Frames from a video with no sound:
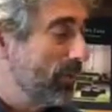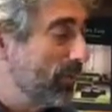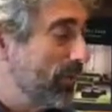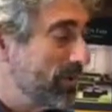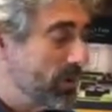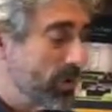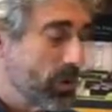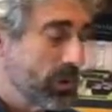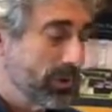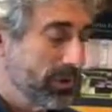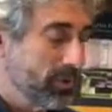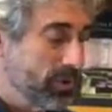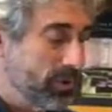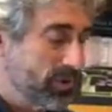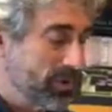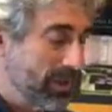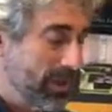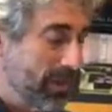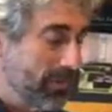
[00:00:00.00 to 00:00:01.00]
Rizzoli
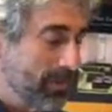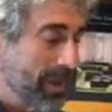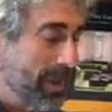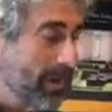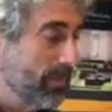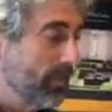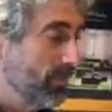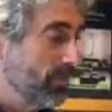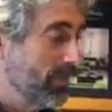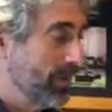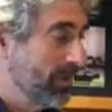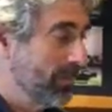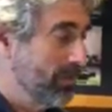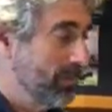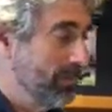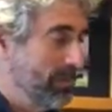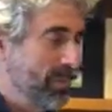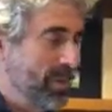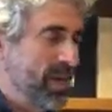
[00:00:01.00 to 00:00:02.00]
just came out with a
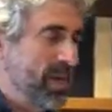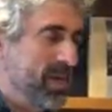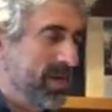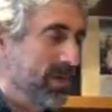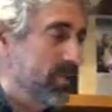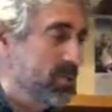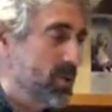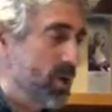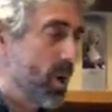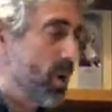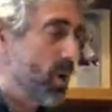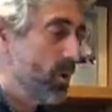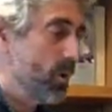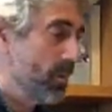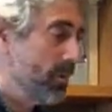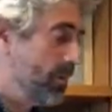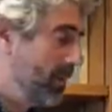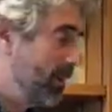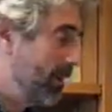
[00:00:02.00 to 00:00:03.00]
big tome